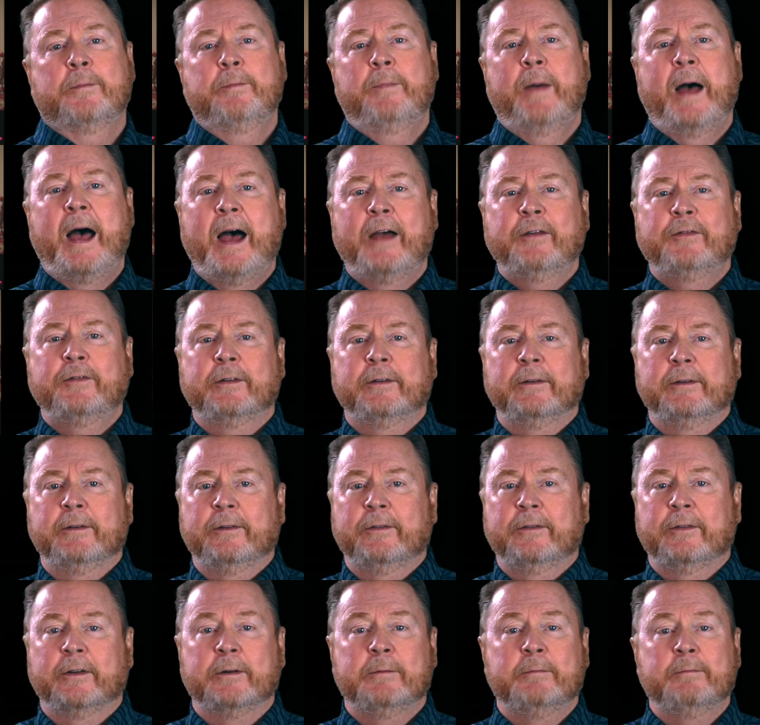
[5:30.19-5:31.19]

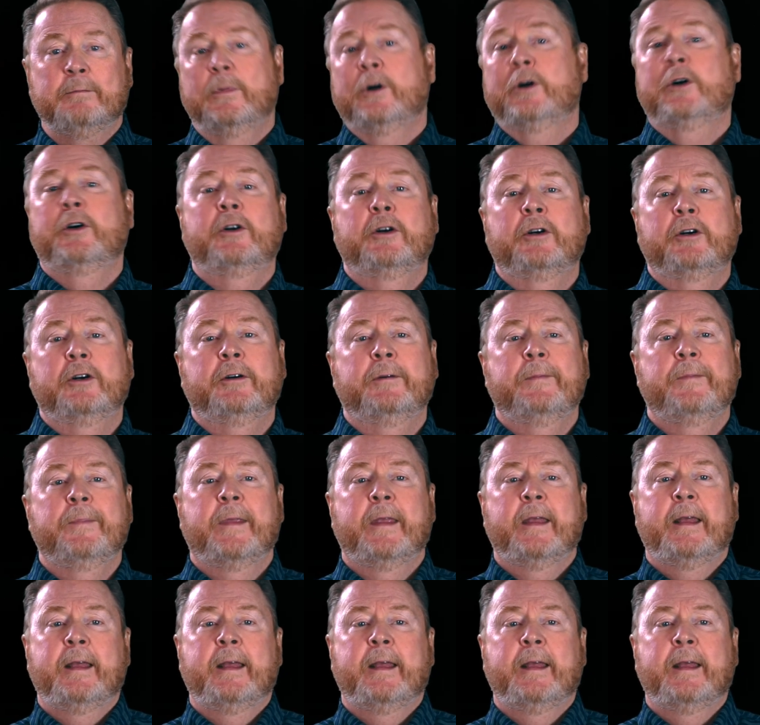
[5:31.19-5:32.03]
passions and murder.